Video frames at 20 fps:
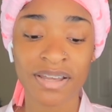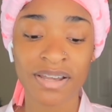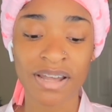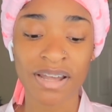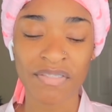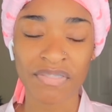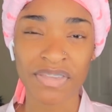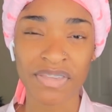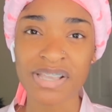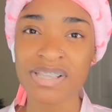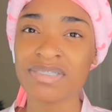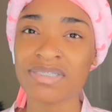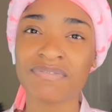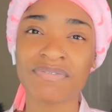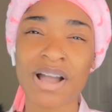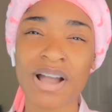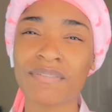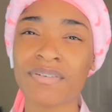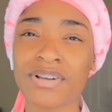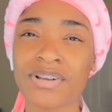I think it's the
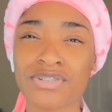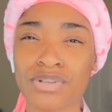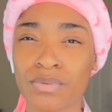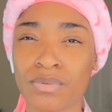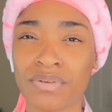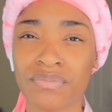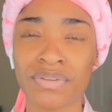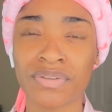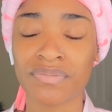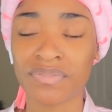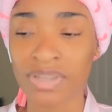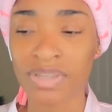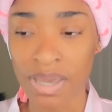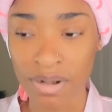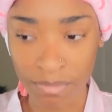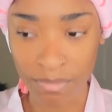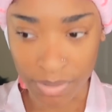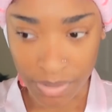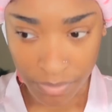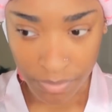$500, $150, I
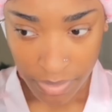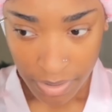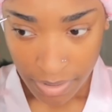don't know.